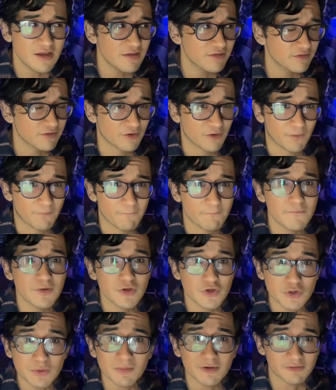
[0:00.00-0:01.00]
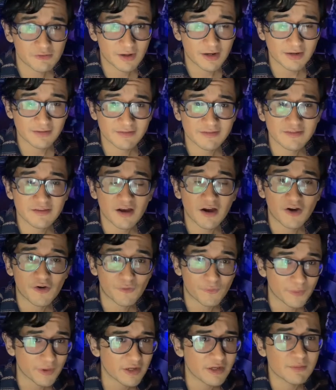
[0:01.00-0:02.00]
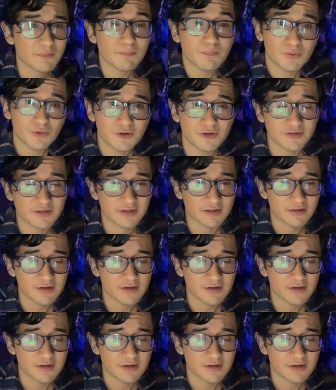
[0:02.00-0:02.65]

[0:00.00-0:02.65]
So, human rights are really important.